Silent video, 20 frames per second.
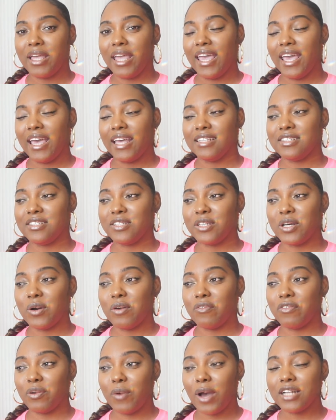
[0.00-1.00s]
And so
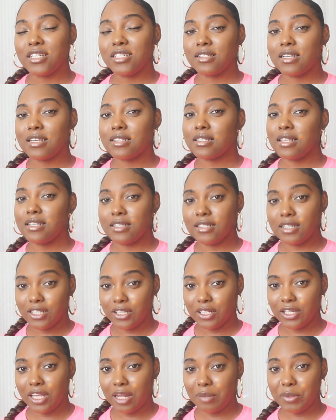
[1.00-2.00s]
if you're watching this, it's
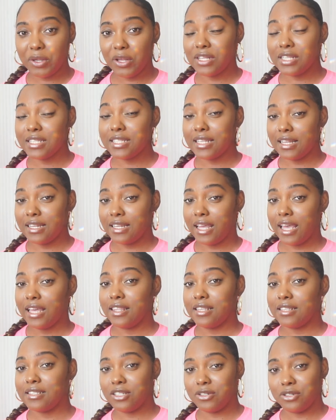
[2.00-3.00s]
clearly going to be on a Sunday.
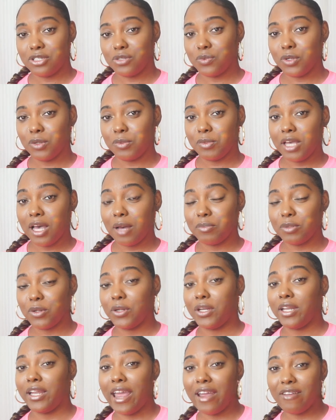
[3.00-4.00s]
The series will be
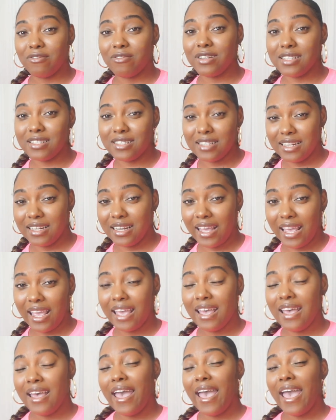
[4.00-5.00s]
uploaded every
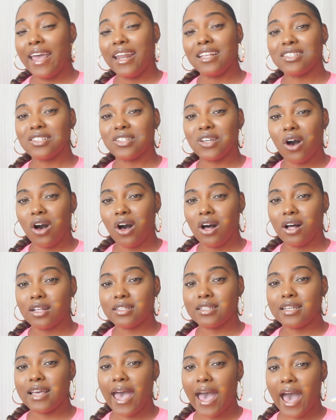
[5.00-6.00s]
Sunday and it's
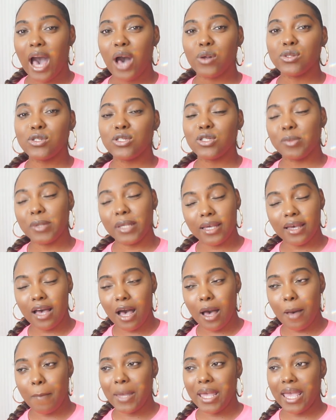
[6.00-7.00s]
called How to
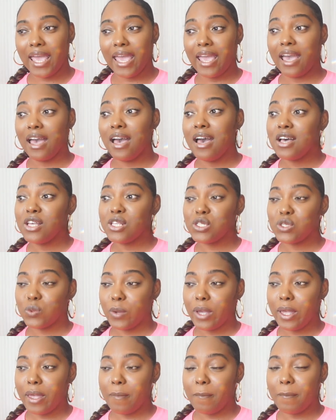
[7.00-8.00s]
Become a
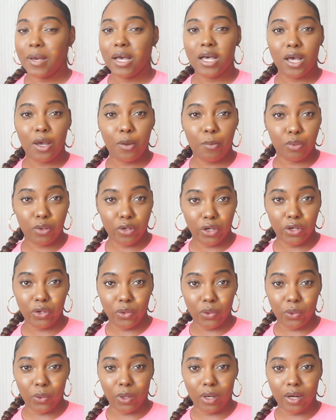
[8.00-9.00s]

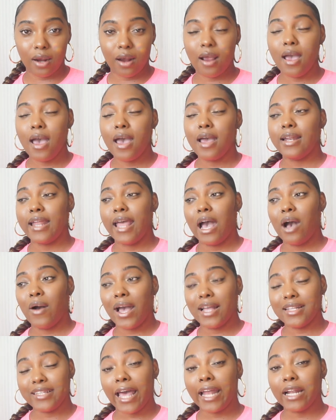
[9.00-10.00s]
Swimpreneur. Now,
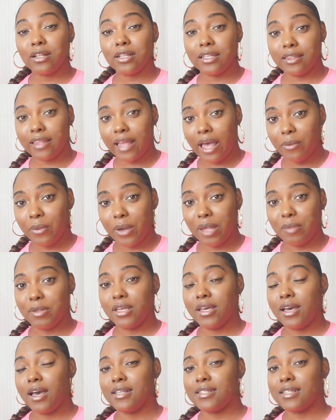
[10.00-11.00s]
I title it that way
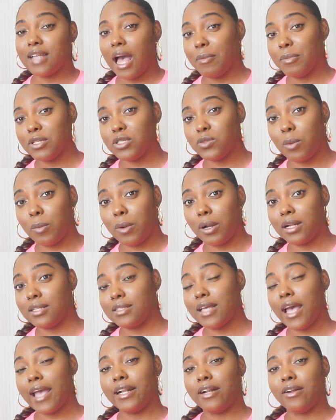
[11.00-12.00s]
because I'm a swimwear
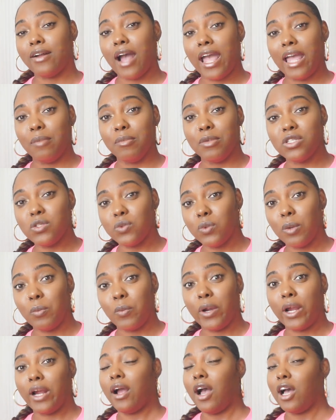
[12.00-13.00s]
designer. I am a
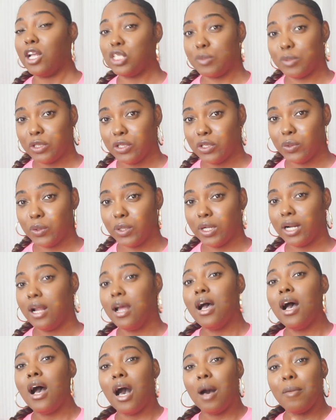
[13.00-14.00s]
swimwear entrepreneur,
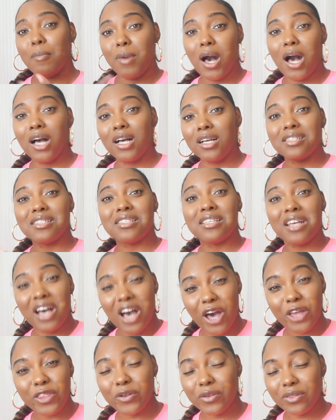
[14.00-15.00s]
amongst
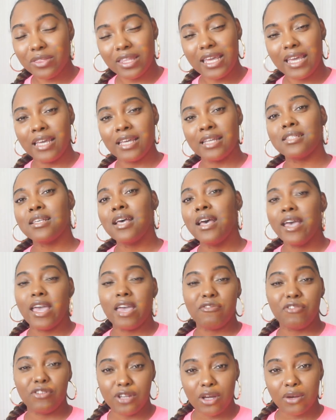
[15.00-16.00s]
other things.
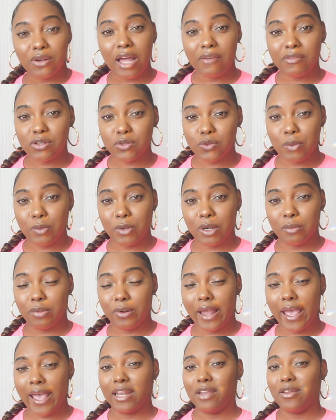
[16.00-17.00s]
If you don't have a swimwear
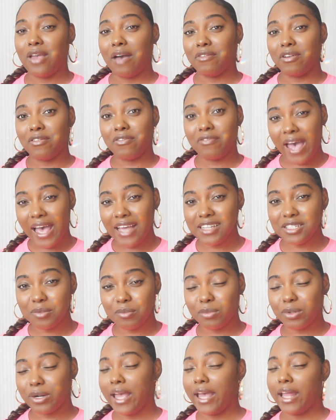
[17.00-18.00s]
brand, you have a
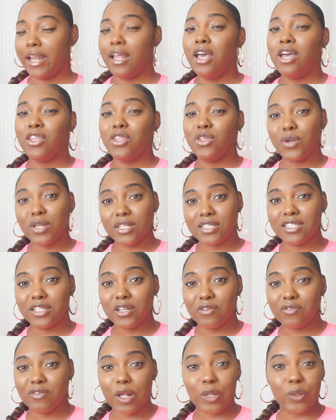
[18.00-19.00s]
fashion brand, you can
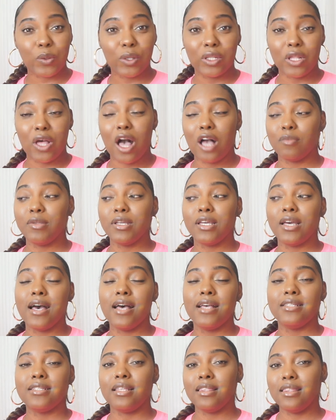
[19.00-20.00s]
still follow along
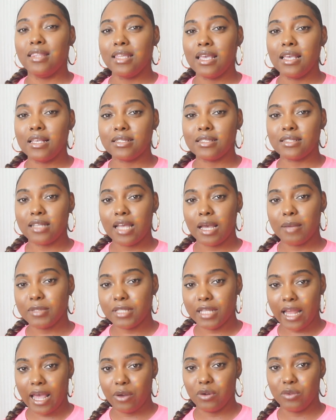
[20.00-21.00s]
because these steps
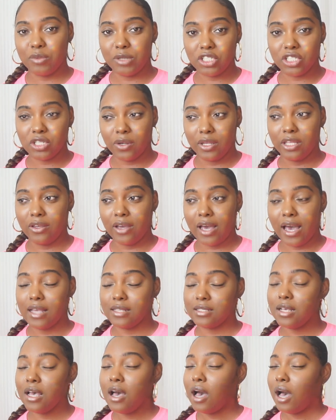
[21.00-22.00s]
that I will be showing you
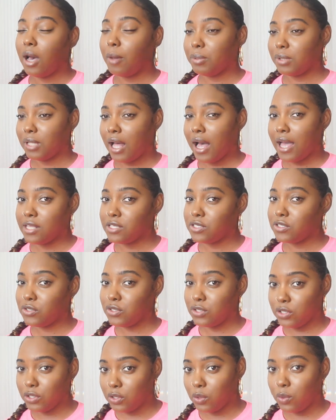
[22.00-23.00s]
guys applies
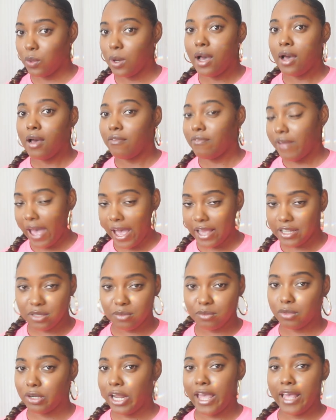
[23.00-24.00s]
to
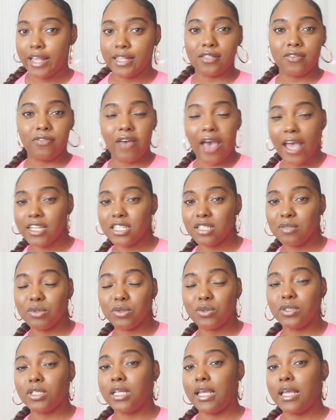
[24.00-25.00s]
fashion brands, fashion
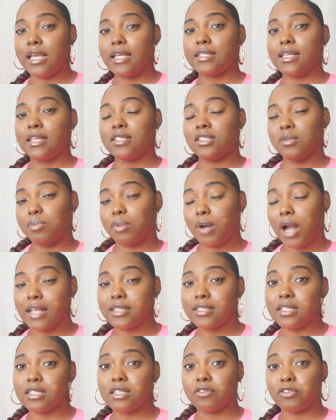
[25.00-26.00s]
boutiques. It's the
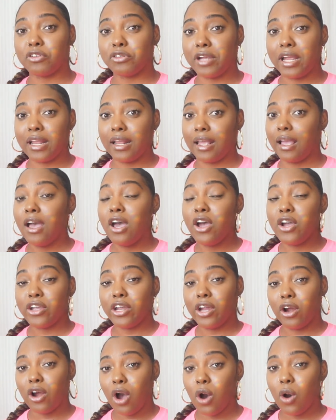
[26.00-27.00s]
process of creating
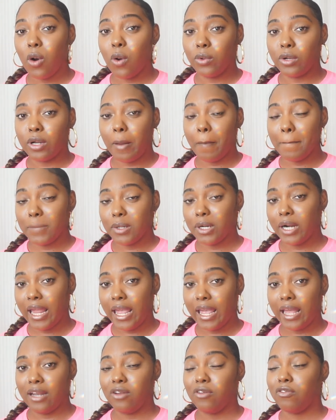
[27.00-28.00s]
your own
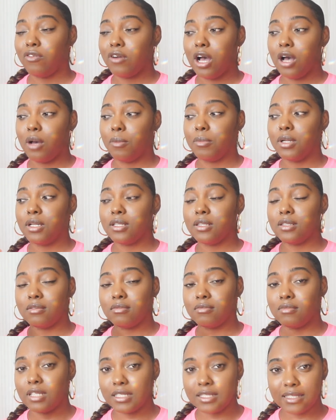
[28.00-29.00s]
brand from
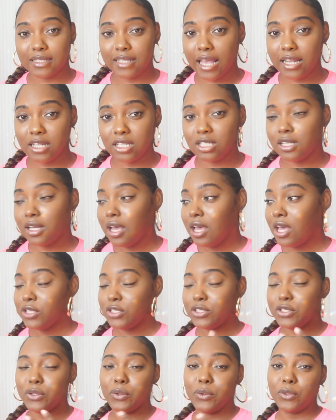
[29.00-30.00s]
the sketch
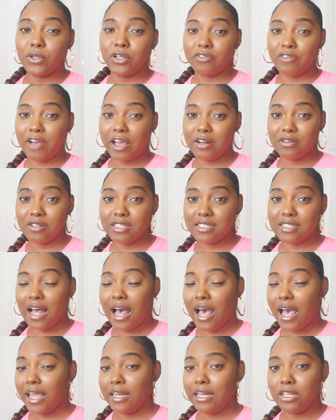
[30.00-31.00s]
to your final
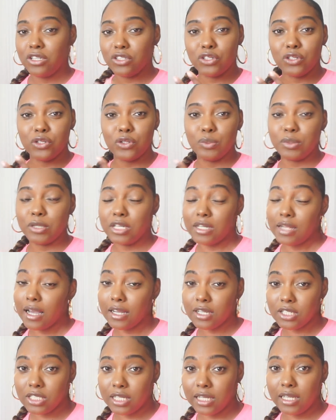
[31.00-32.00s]
design to
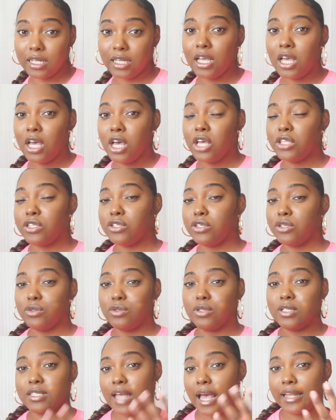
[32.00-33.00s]
production to
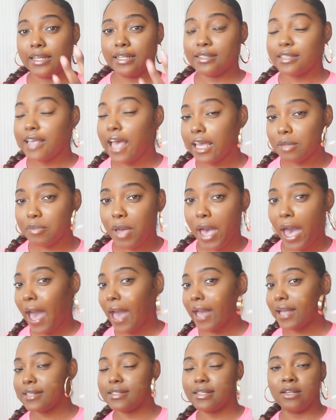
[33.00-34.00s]
designing tech
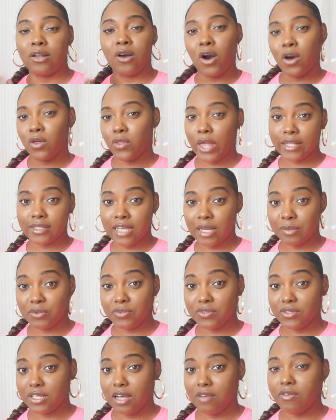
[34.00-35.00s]
packs and all that type
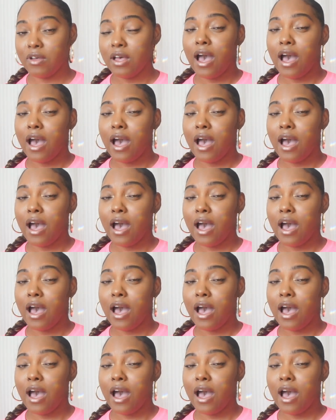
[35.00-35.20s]
of stuff.